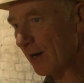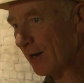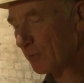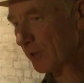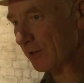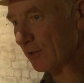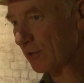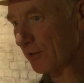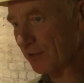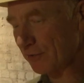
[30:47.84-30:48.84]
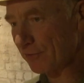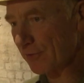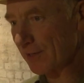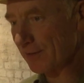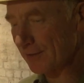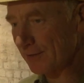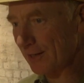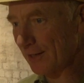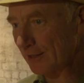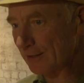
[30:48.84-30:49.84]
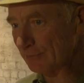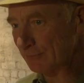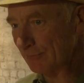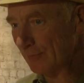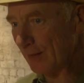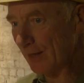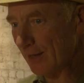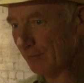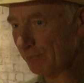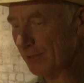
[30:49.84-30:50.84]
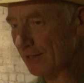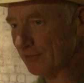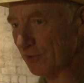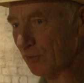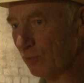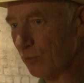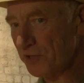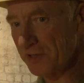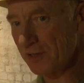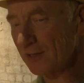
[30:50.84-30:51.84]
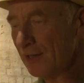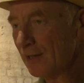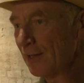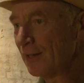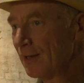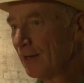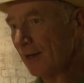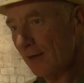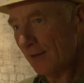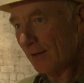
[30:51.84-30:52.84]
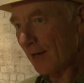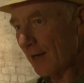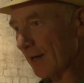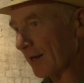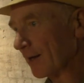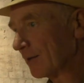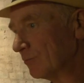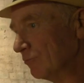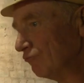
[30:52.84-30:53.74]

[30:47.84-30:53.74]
I went along as a friend um, and placed a wooden uh,